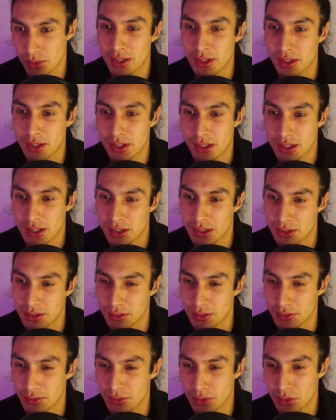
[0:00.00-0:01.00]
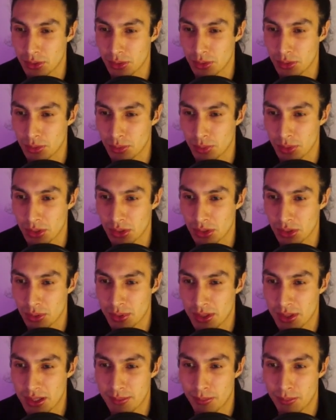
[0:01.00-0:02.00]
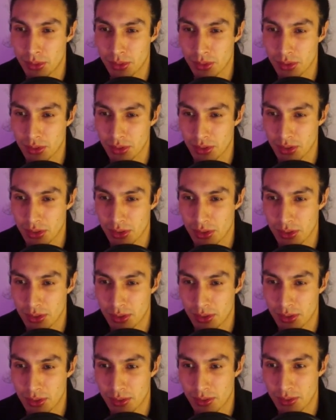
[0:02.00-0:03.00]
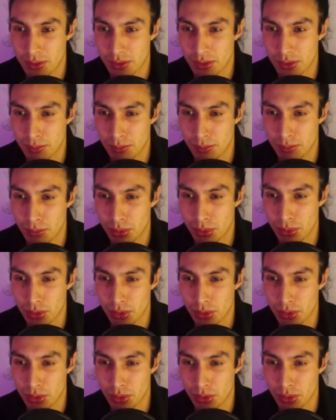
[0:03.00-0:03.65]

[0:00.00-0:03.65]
The view will be board. The board will be